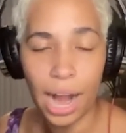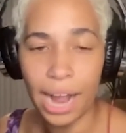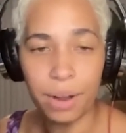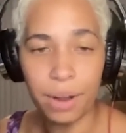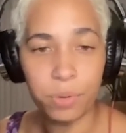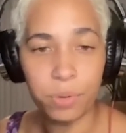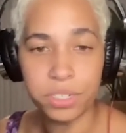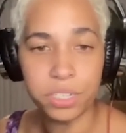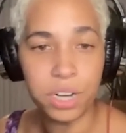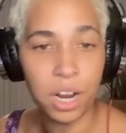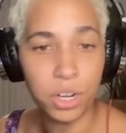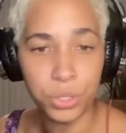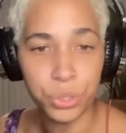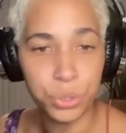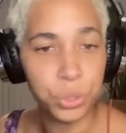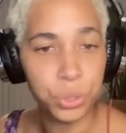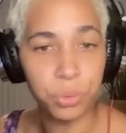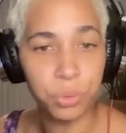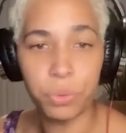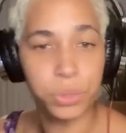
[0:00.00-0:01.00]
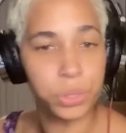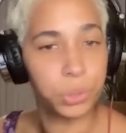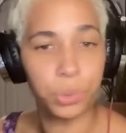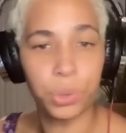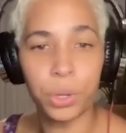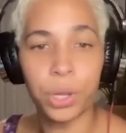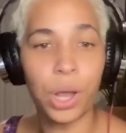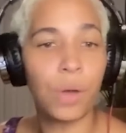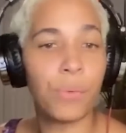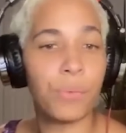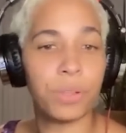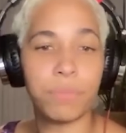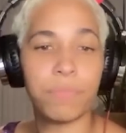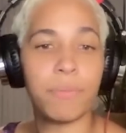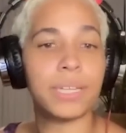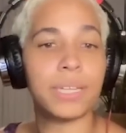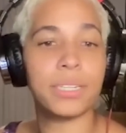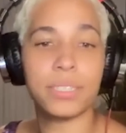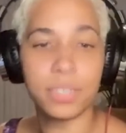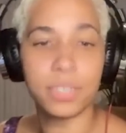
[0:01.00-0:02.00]
I was not sure what was going on with
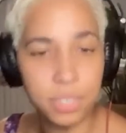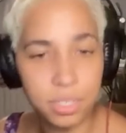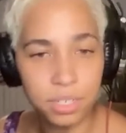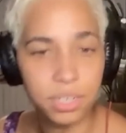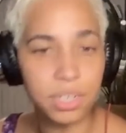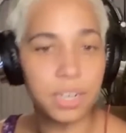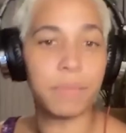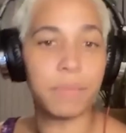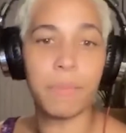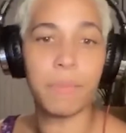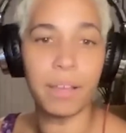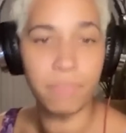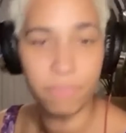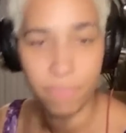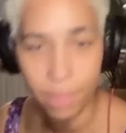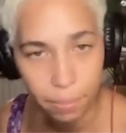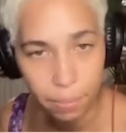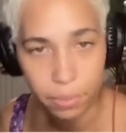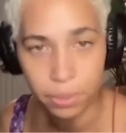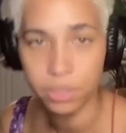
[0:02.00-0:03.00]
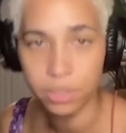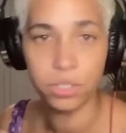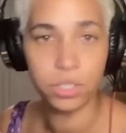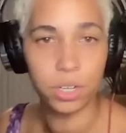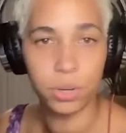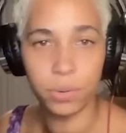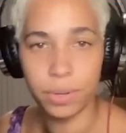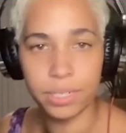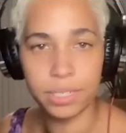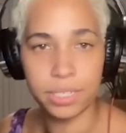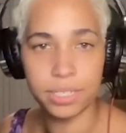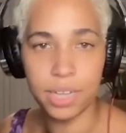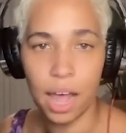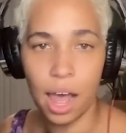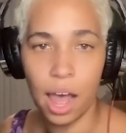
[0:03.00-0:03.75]
my sister and my family. So it